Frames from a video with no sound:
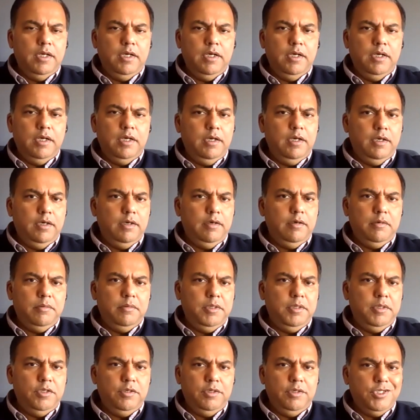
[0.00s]
uh,
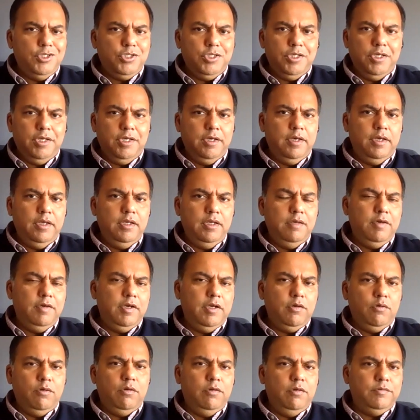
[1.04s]
Indonesia,
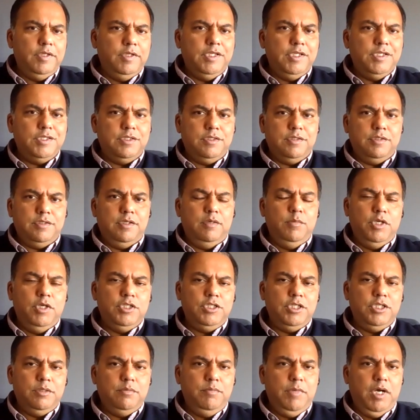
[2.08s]
anywhere, all of these
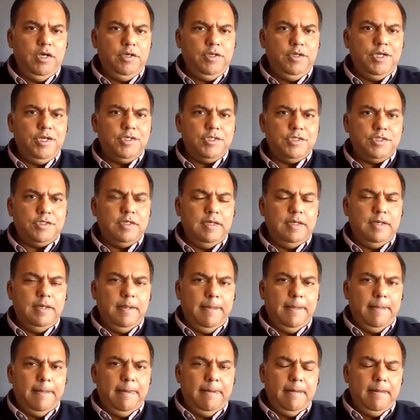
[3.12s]
emerging markets
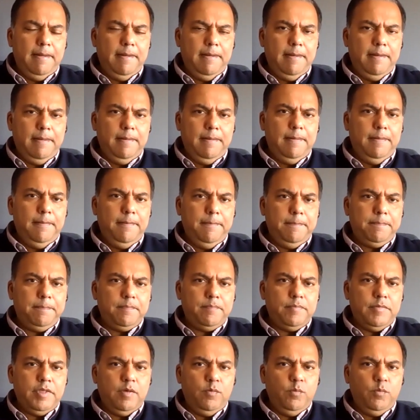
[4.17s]
um,
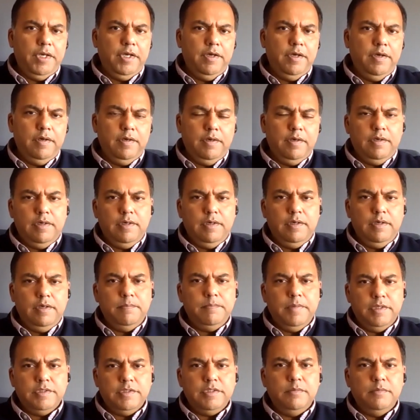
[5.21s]
where
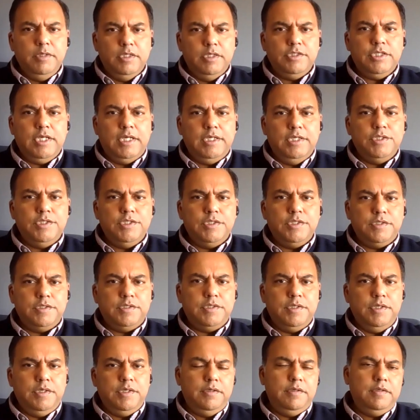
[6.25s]
um, similar
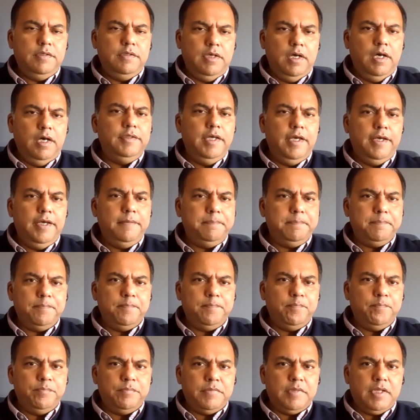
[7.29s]
challenges uh, are there.
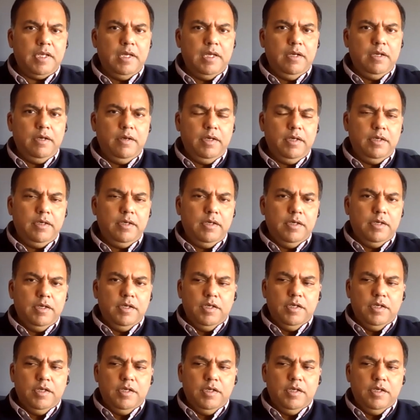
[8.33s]
Right? Hmm.